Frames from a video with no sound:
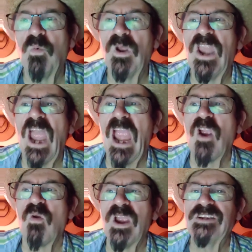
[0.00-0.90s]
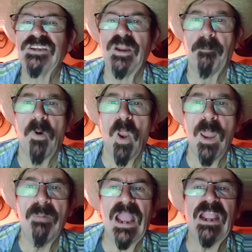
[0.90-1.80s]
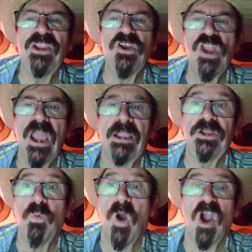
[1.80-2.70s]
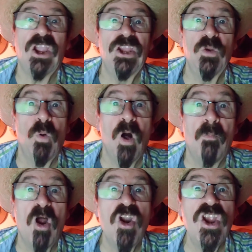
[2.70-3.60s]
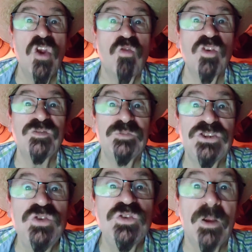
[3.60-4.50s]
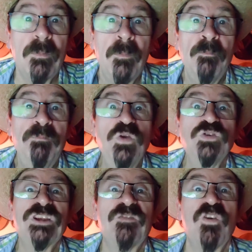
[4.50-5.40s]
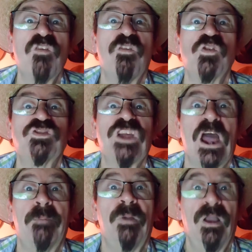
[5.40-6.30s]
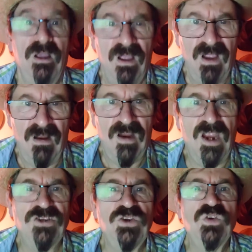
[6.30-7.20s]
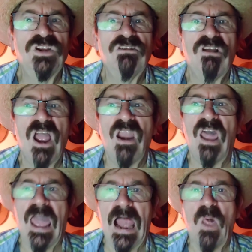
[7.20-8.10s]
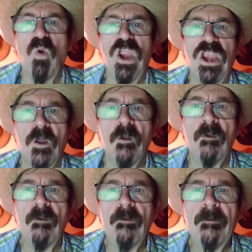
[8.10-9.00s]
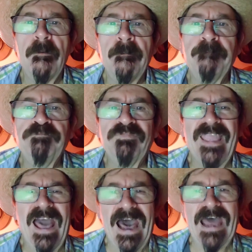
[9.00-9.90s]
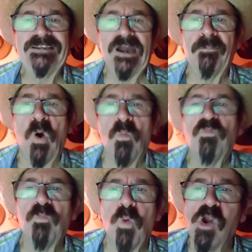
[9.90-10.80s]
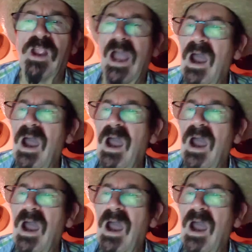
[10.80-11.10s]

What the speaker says: when the hair raises up on the back of your neck and you walk into Walmart and hear Christmas music for the first time. That's usually around Halloween. I'd come home from work.